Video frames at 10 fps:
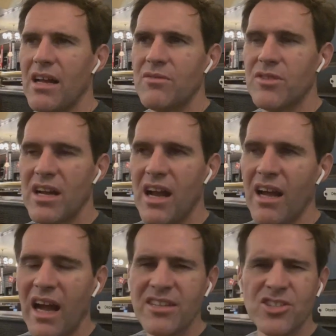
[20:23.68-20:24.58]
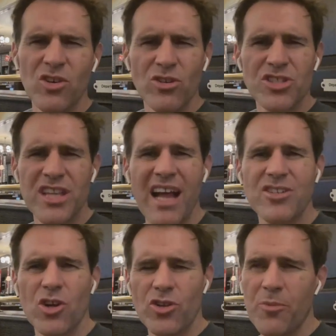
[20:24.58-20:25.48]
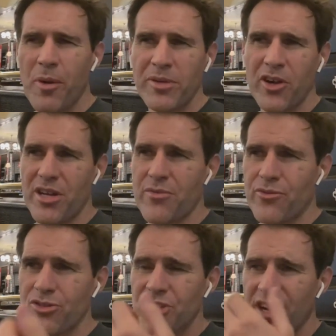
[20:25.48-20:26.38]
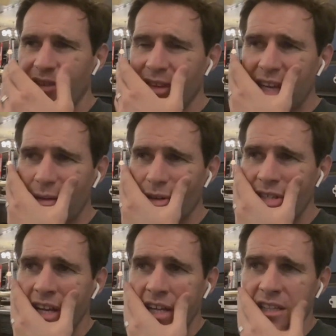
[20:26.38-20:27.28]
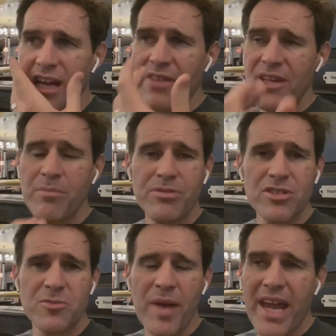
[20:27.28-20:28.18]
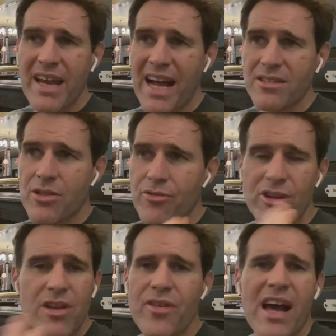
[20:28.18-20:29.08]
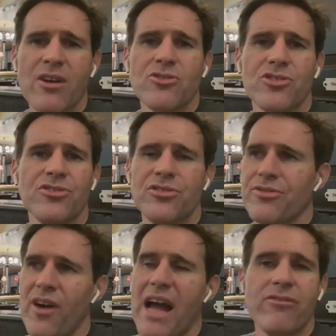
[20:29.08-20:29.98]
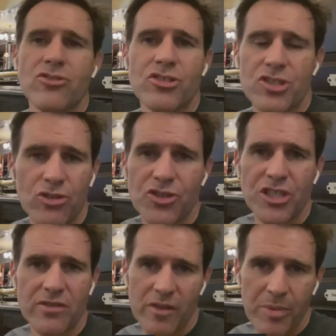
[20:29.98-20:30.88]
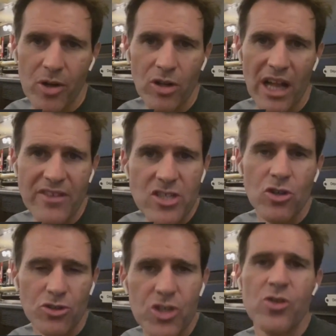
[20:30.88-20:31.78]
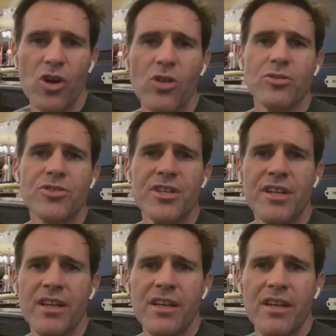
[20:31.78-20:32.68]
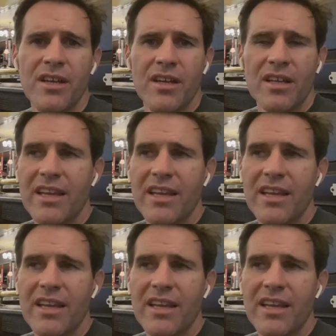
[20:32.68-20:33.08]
I, I, I saw a stat, Joe. You probably got it in front of you. I think it was, I think Spain had three thousand five hundred touches of the ball and they scored two goals. Hmm.